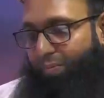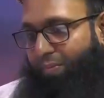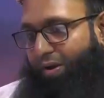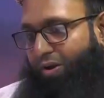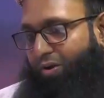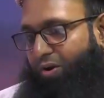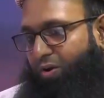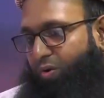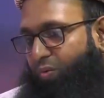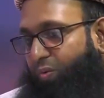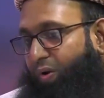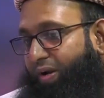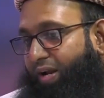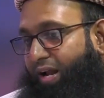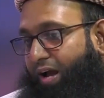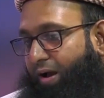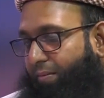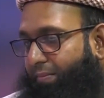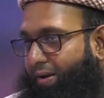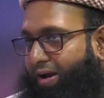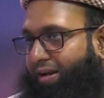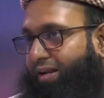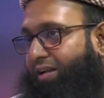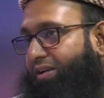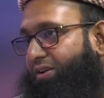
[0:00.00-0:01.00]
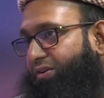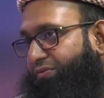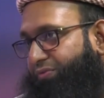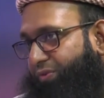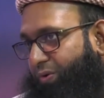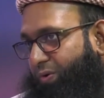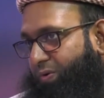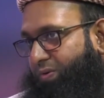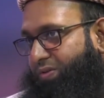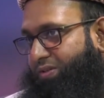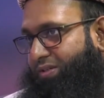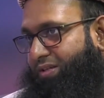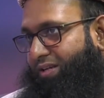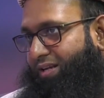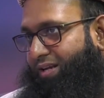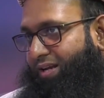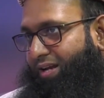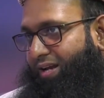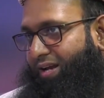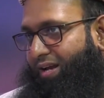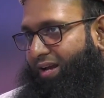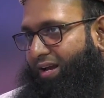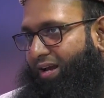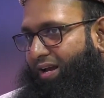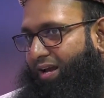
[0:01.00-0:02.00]
I got one amanat of yours.
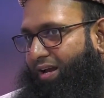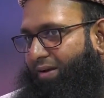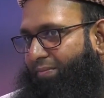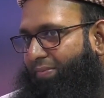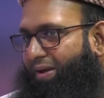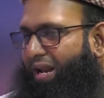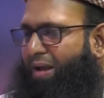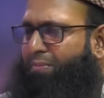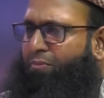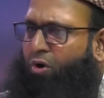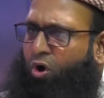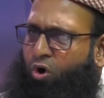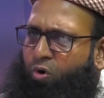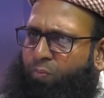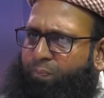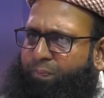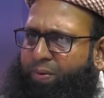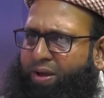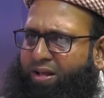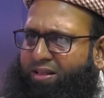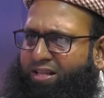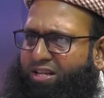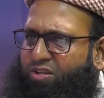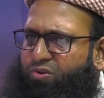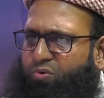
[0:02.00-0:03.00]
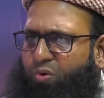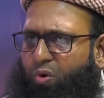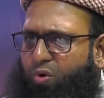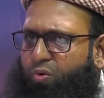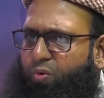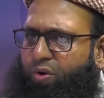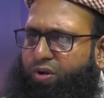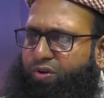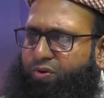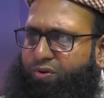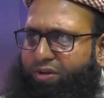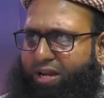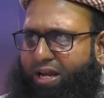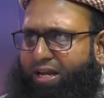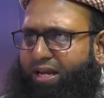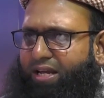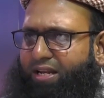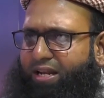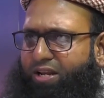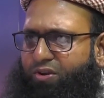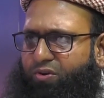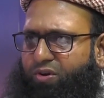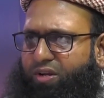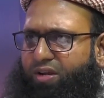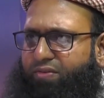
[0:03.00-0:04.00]
But I'm hoping that you won't want to take it
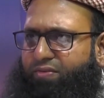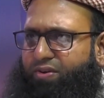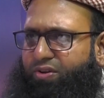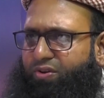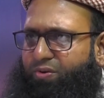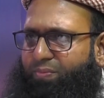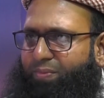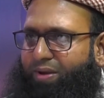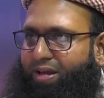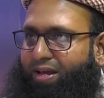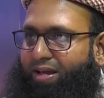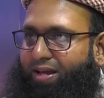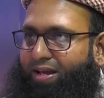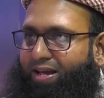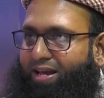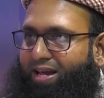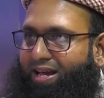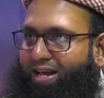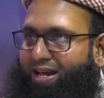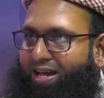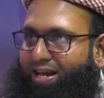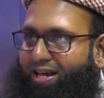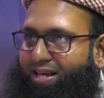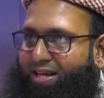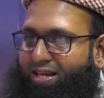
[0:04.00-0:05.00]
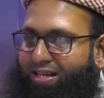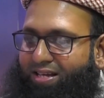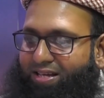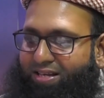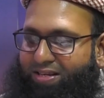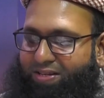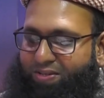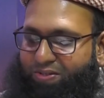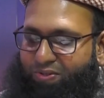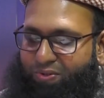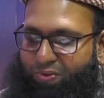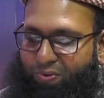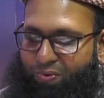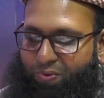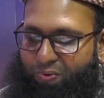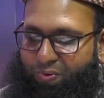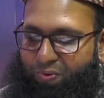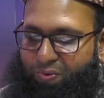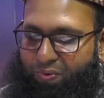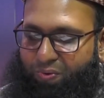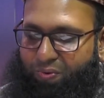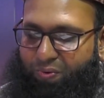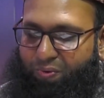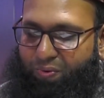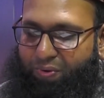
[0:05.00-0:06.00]
and you'll give it to me.
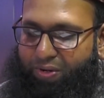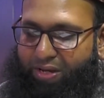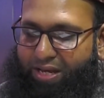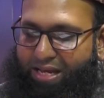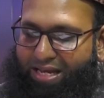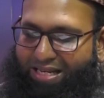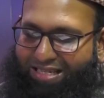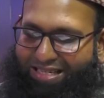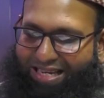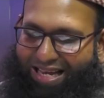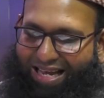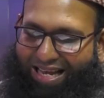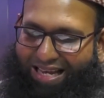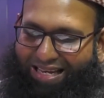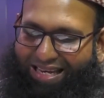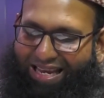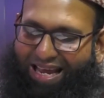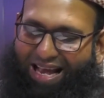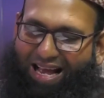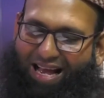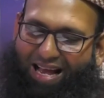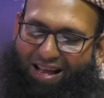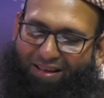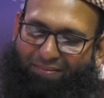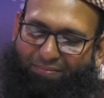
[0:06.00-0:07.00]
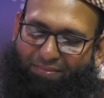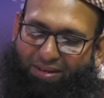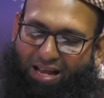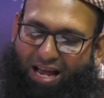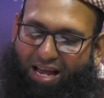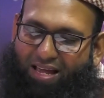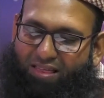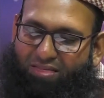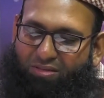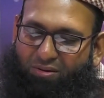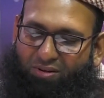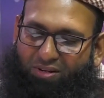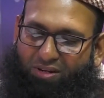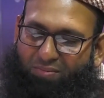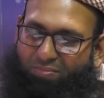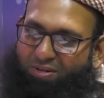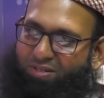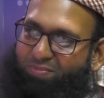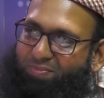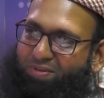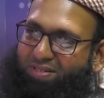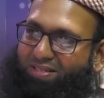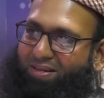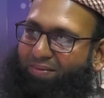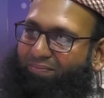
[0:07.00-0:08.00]
So he said, Yeah, I thought it must
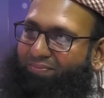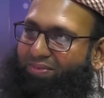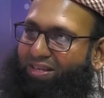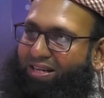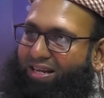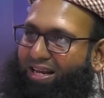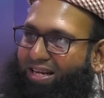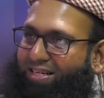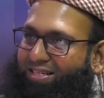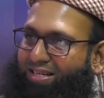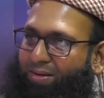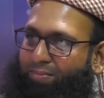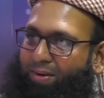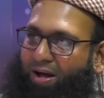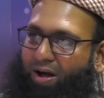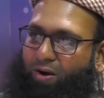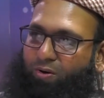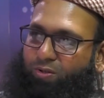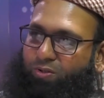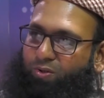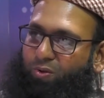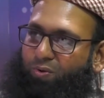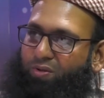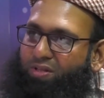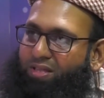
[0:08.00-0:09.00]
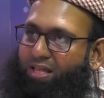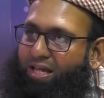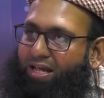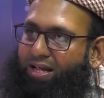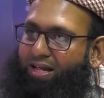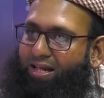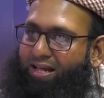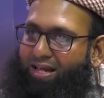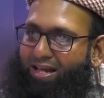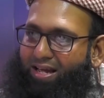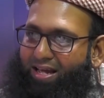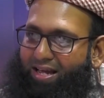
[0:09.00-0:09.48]
be something like some household yeah. thing.